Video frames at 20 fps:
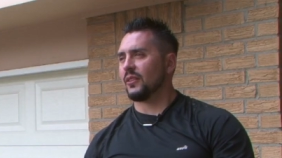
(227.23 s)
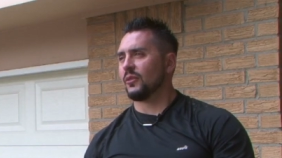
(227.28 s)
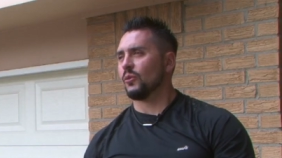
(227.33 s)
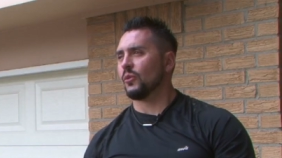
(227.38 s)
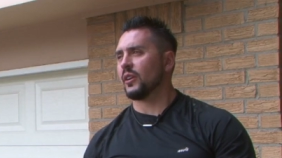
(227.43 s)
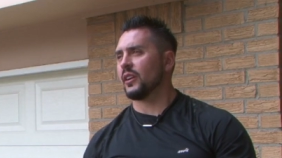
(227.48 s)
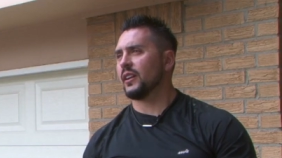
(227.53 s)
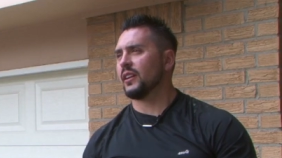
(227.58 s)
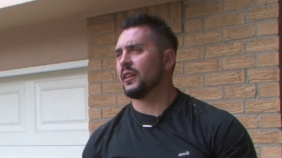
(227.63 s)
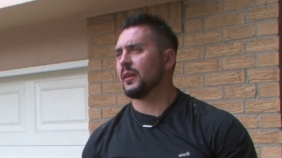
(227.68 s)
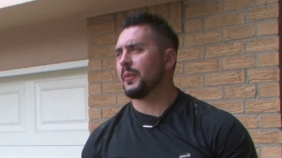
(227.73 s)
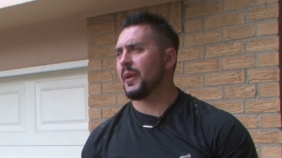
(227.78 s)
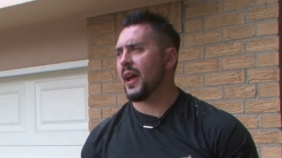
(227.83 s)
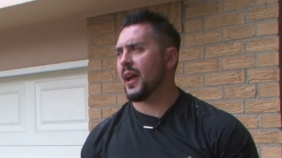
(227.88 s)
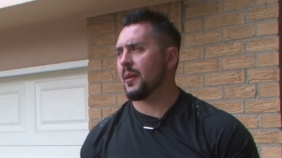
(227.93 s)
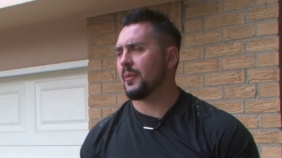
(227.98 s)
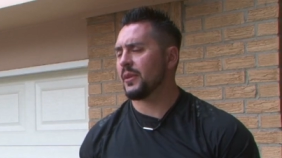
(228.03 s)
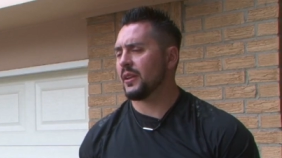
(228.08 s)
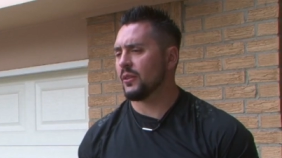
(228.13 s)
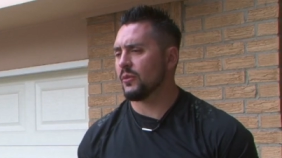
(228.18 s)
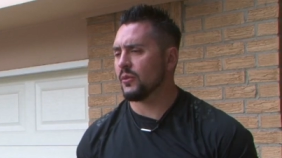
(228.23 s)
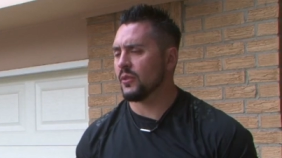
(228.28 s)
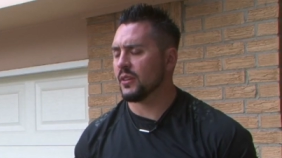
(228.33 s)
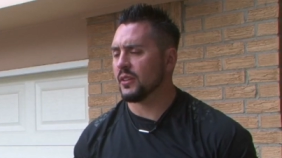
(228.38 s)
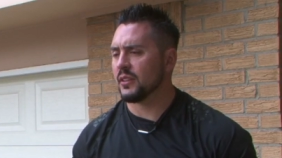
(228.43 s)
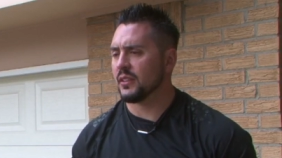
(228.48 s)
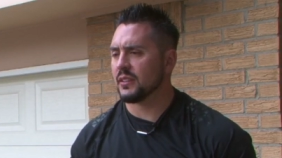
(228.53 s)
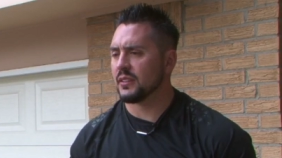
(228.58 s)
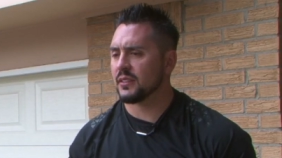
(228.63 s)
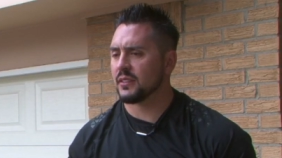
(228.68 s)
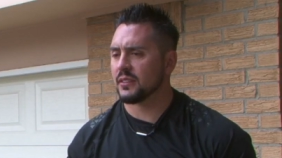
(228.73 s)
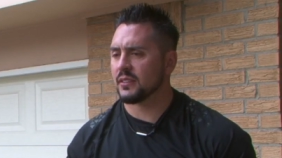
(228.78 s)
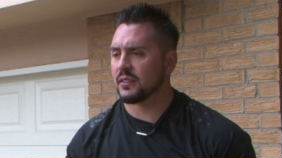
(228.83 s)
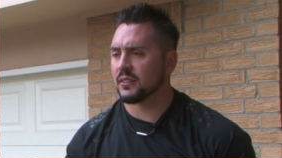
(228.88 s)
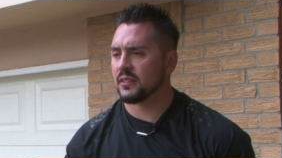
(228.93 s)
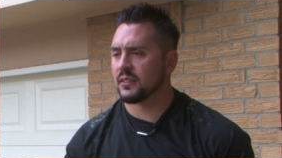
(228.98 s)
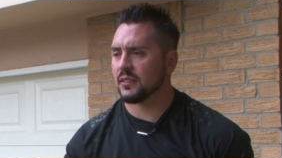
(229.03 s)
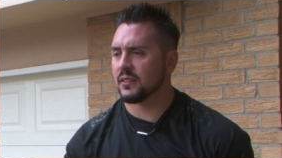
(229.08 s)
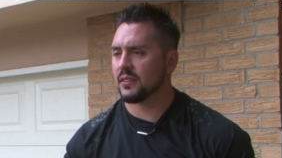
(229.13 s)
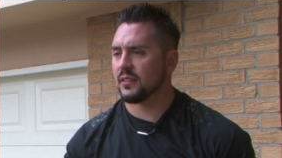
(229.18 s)
what ended up happening
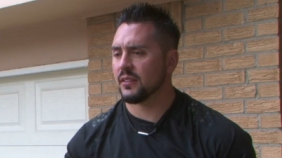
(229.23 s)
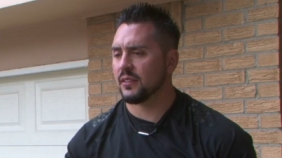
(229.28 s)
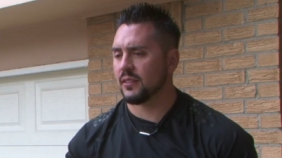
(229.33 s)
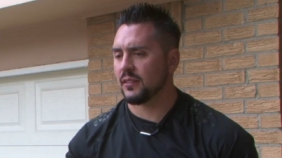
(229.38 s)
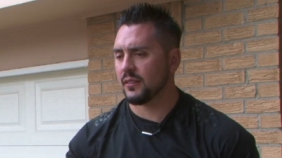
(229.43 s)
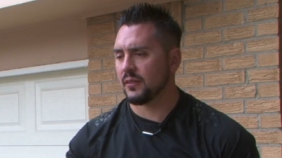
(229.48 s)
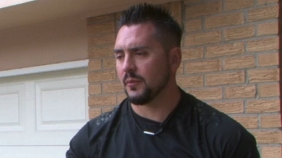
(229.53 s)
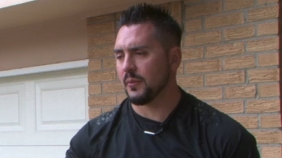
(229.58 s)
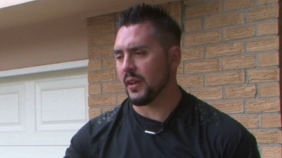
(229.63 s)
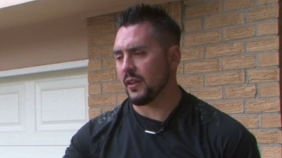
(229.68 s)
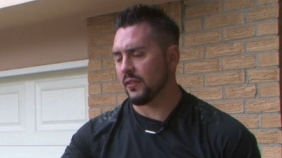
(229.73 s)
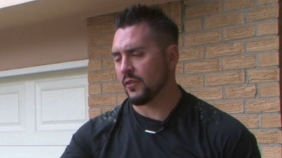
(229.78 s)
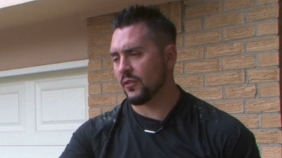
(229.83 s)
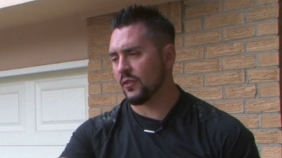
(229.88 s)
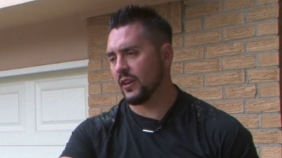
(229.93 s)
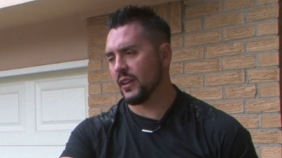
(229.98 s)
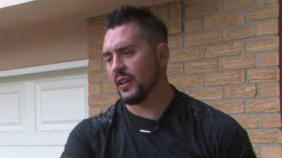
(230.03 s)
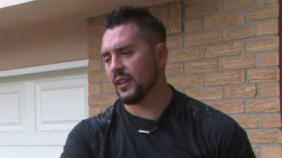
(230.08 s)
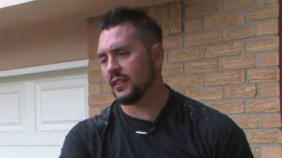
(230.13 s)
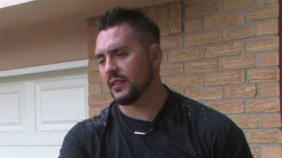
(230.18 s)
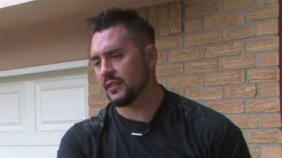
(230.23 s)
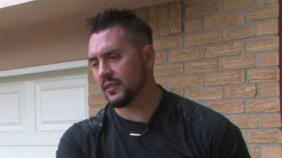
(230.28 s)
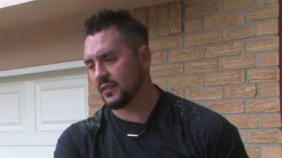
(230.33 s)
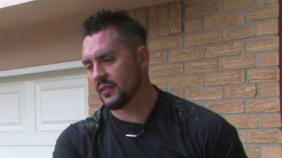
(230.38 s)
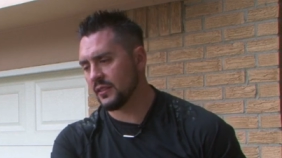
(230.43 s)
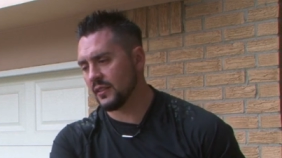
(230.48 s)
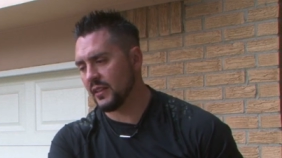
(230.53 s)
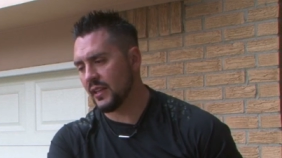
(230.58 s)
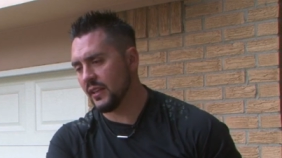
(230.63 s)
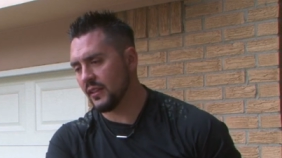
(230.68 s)
was my friends,